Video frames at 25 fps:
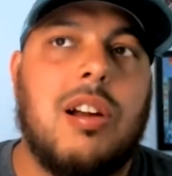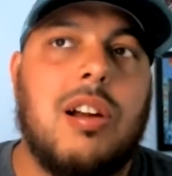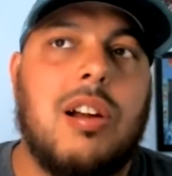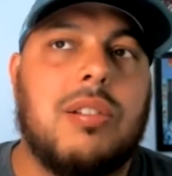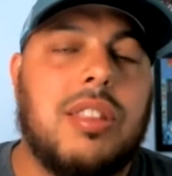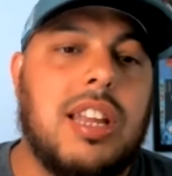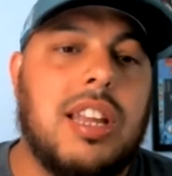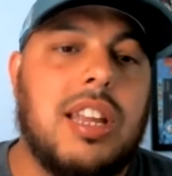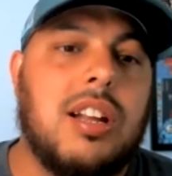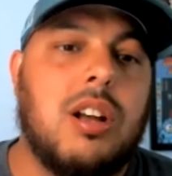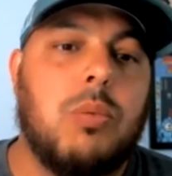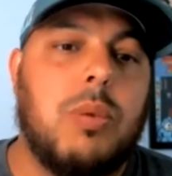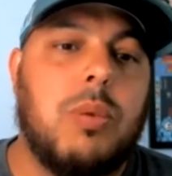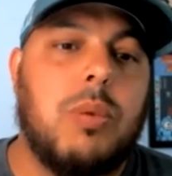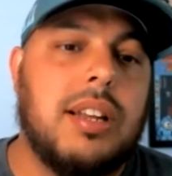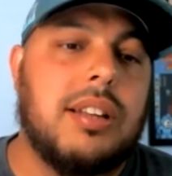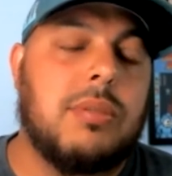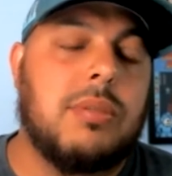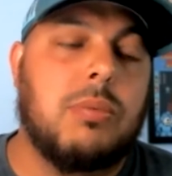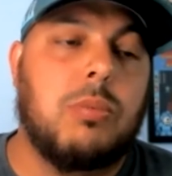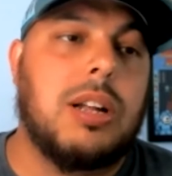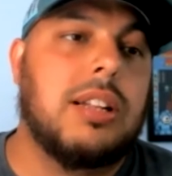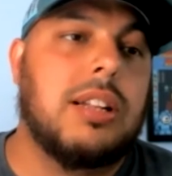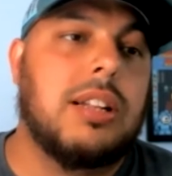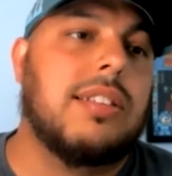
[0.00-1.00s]

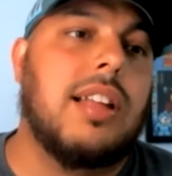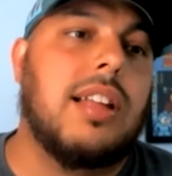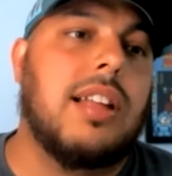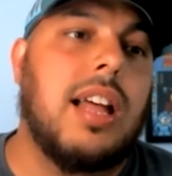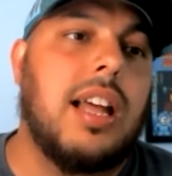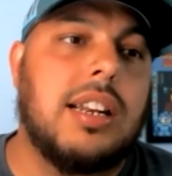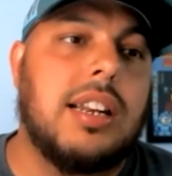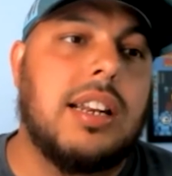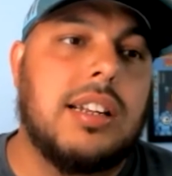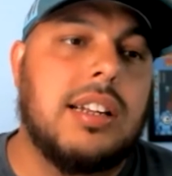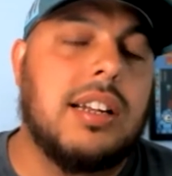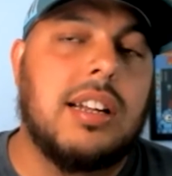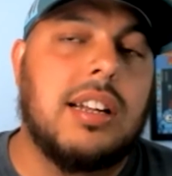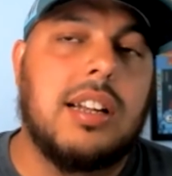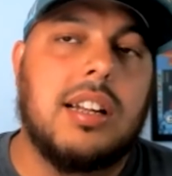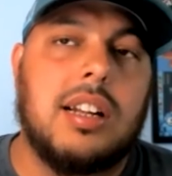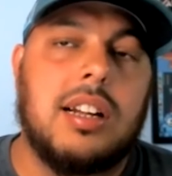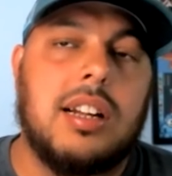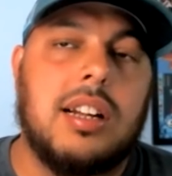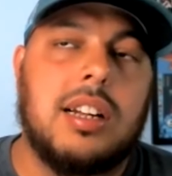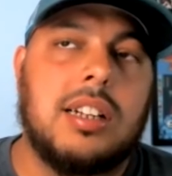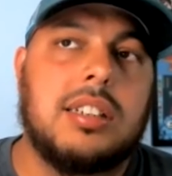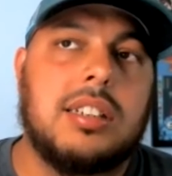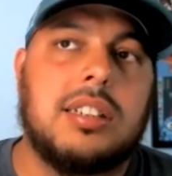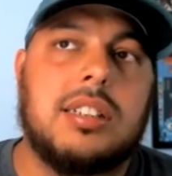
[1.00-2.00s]
Arcega-Whiteside
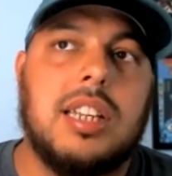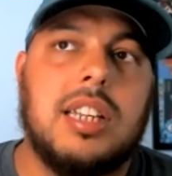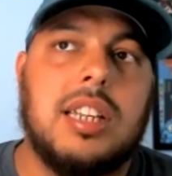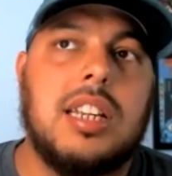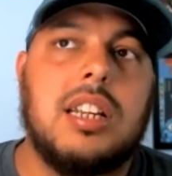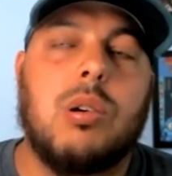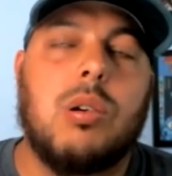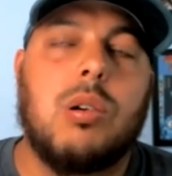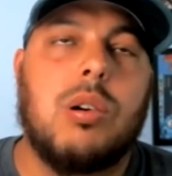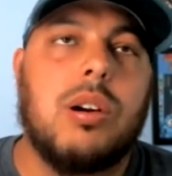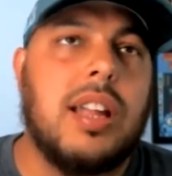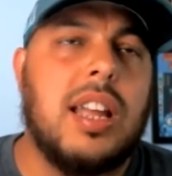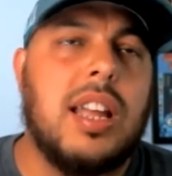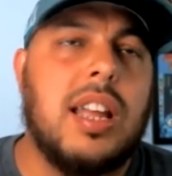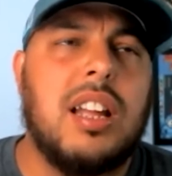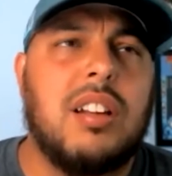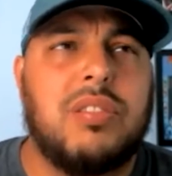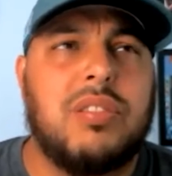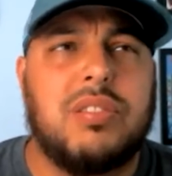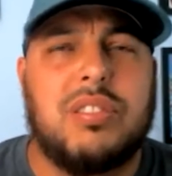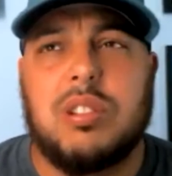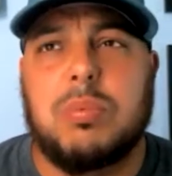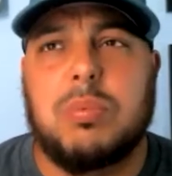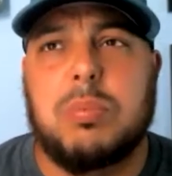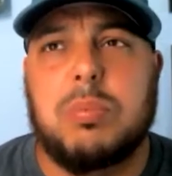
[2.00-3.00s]
a D or an
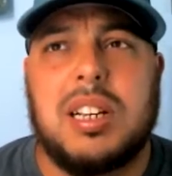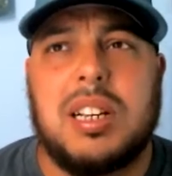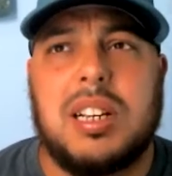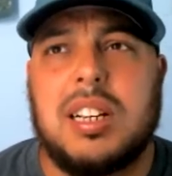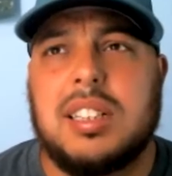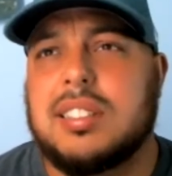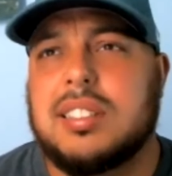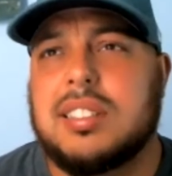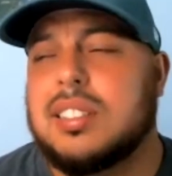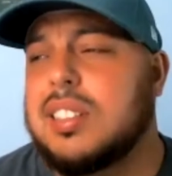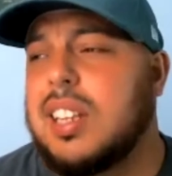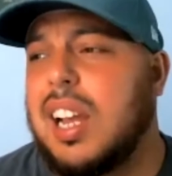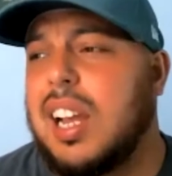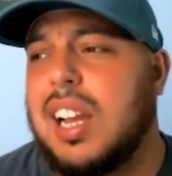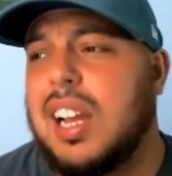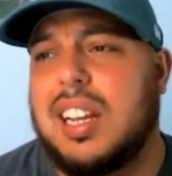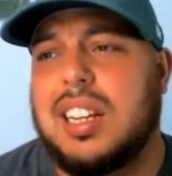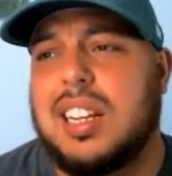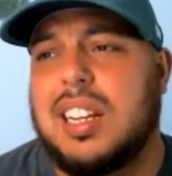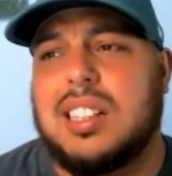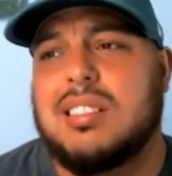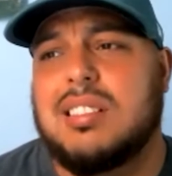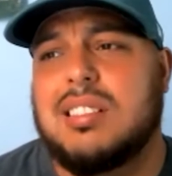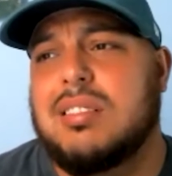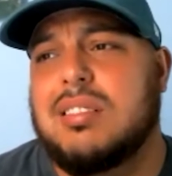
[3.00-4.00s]
F just because
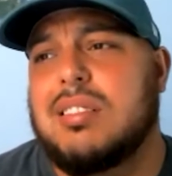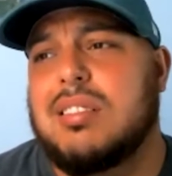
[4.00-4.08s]
I